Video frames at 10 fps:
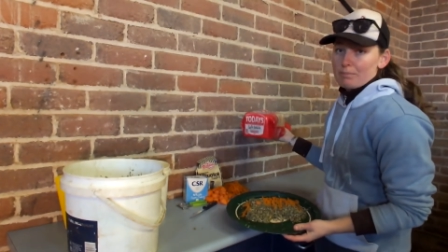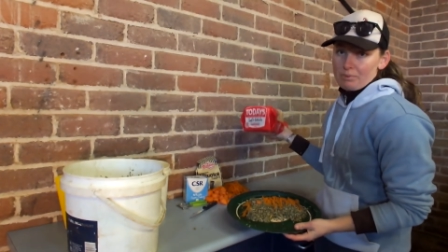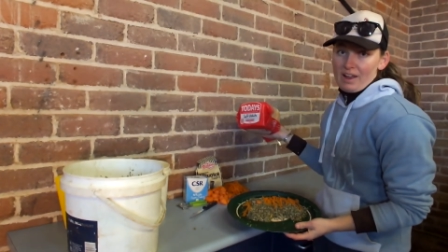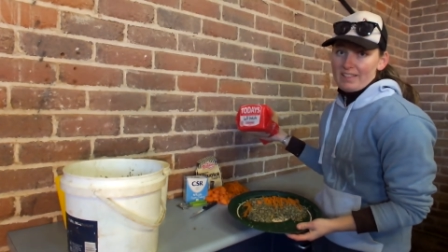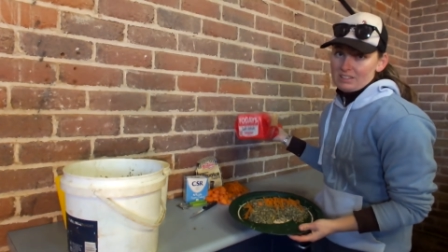
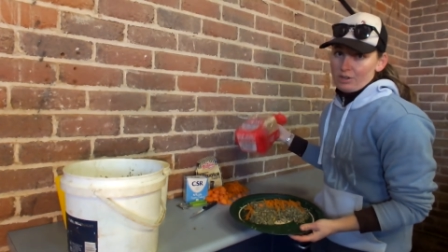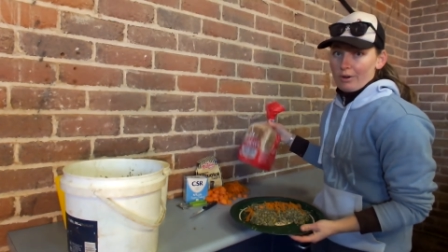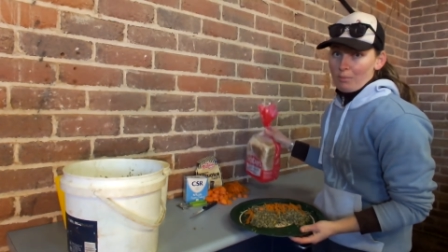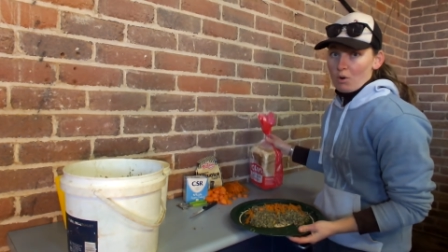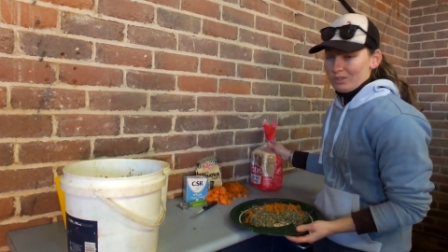bread that's
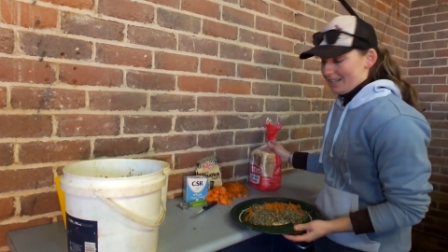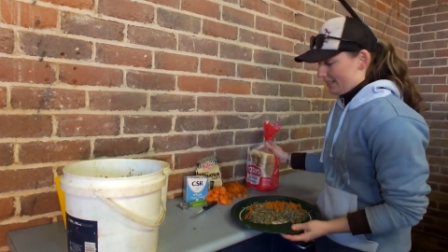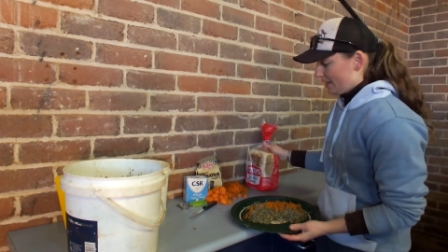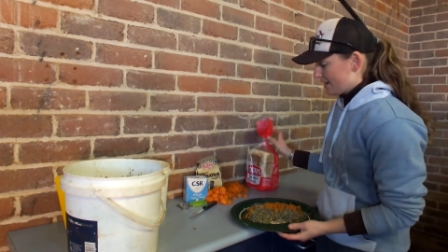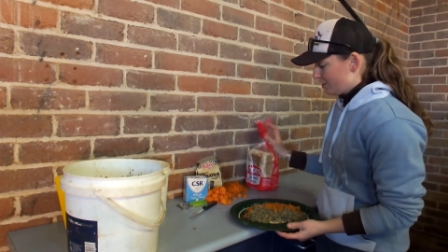going mouldy in
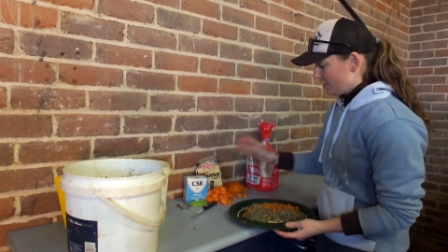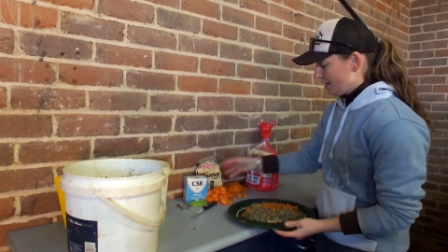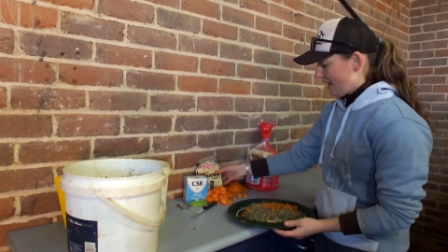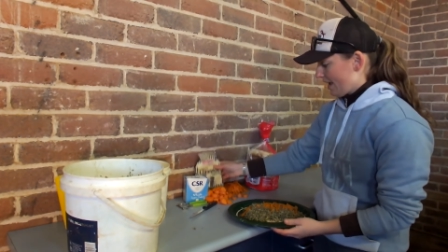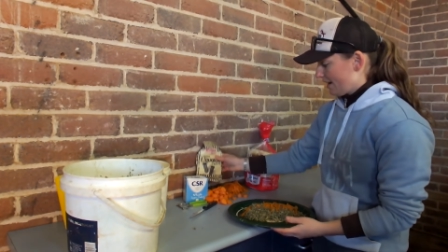the kitchen.